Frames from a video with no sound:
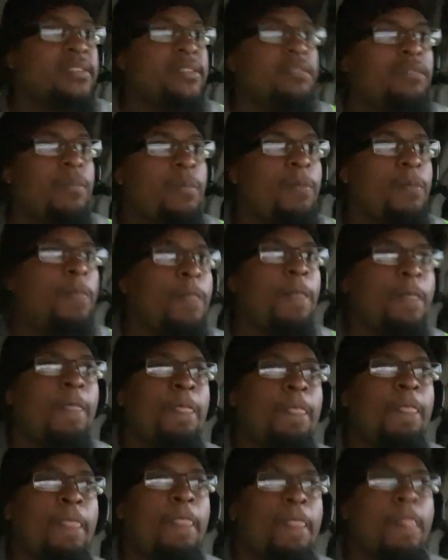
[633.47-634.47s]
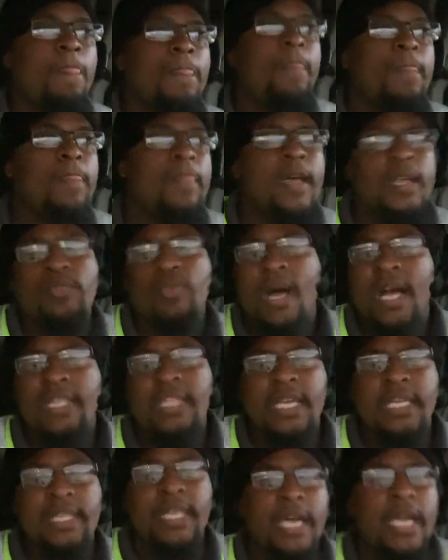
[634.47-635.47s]
That's why I
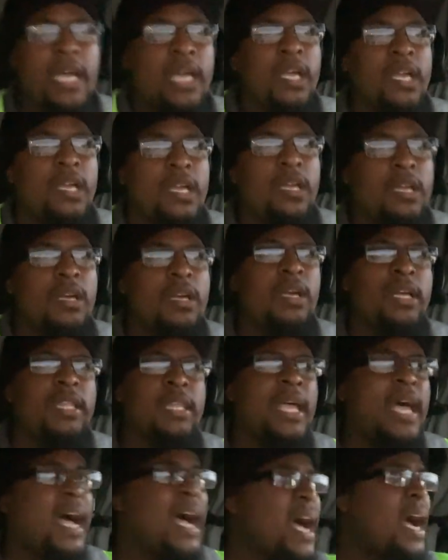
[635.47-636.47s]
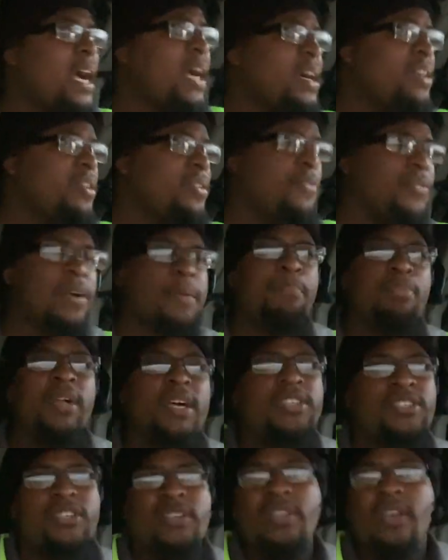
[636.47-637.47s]
did that. Nah, I could have, and
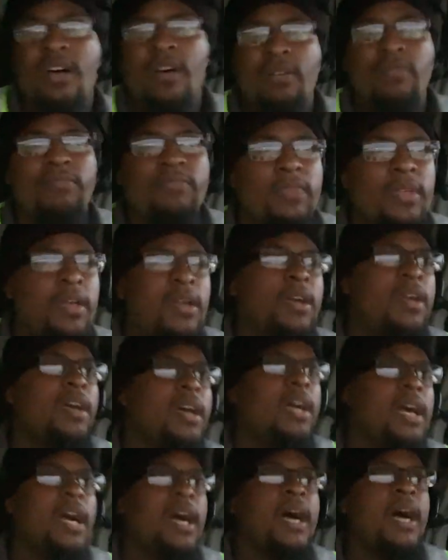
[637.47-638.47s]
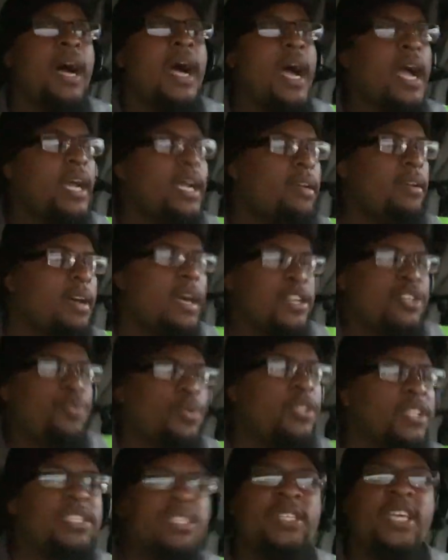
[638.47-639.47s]
plus, I just
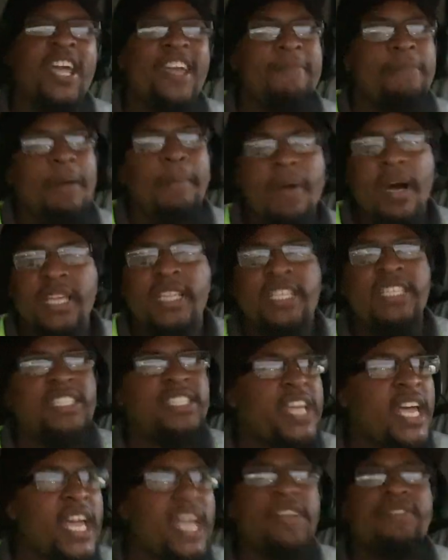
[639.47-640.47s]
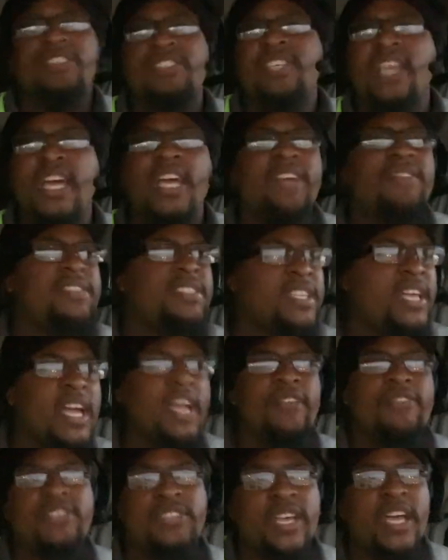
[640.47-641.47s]
wanted to save my money. Save, save,
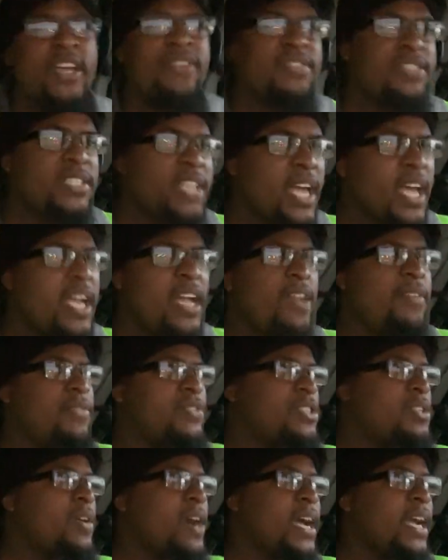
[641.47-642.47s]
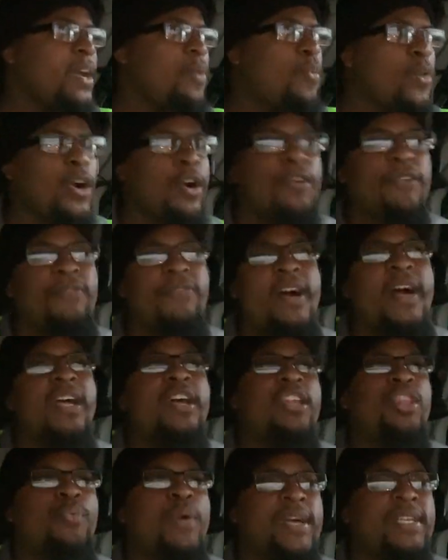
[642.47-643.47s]
save, save, save. So I can work on finding
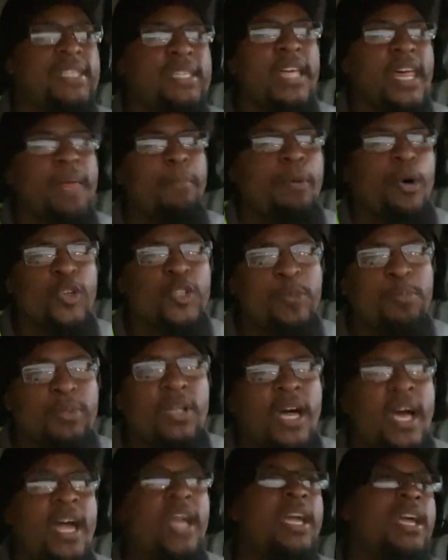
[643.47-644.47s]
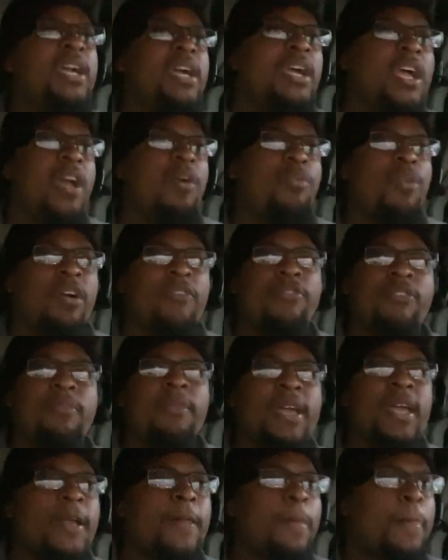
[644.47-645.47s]
other ways to let it multiply and work for
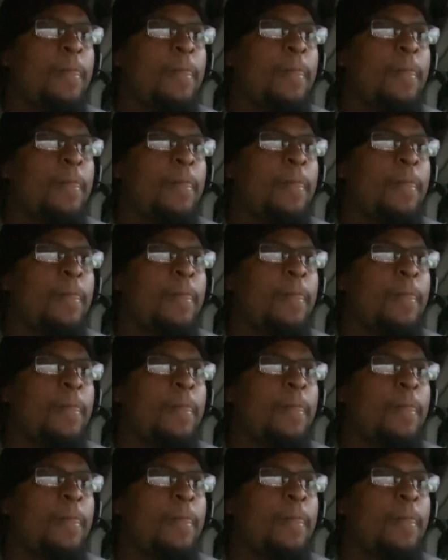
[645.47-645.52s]
me.